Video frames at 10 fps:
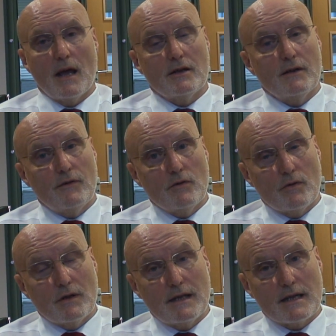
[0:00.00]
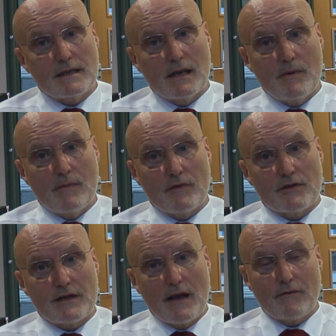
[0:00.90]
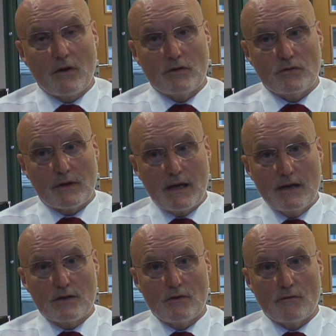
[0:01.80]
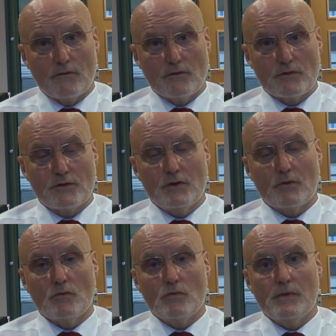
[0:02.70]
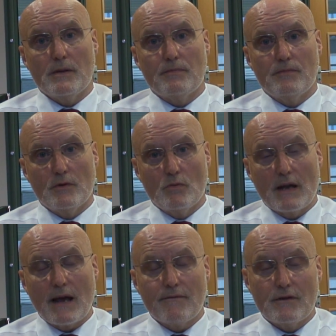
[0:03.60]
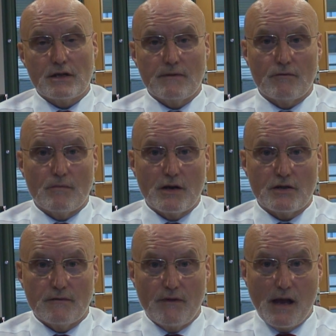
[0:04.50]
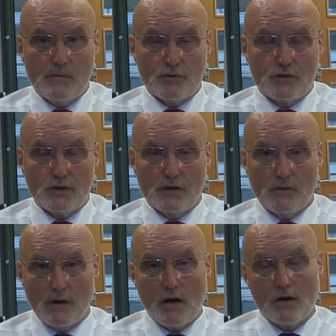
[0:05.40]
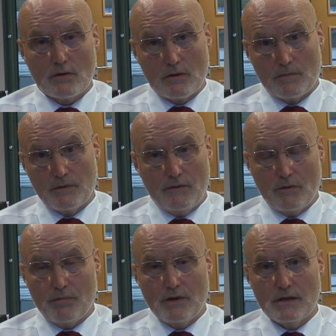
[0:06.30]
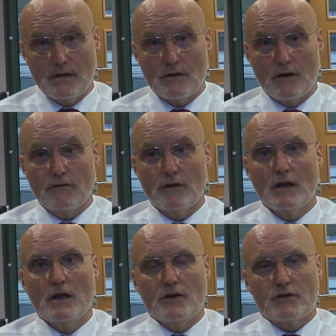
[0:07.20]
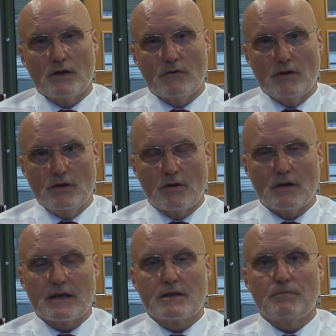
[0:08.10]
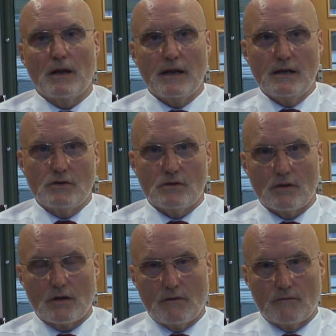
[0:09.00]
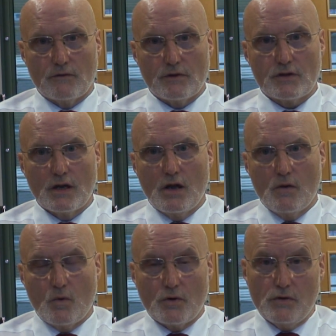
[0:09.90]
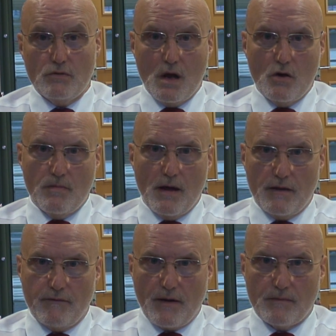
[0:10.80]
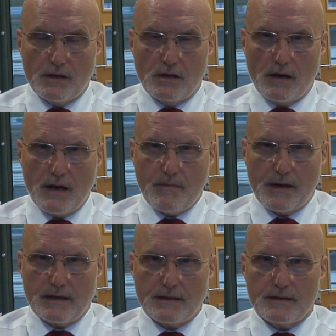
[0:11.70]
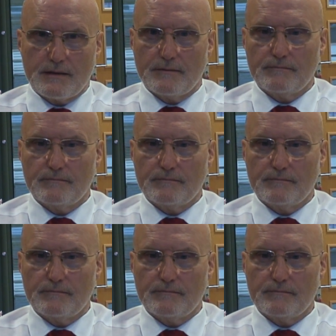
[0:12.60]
And if you were the designated member of staff going to a case conference, you would have this information available to you in hard copy if you printed it off, so that you can explain to the conference what you know about the family dynamics.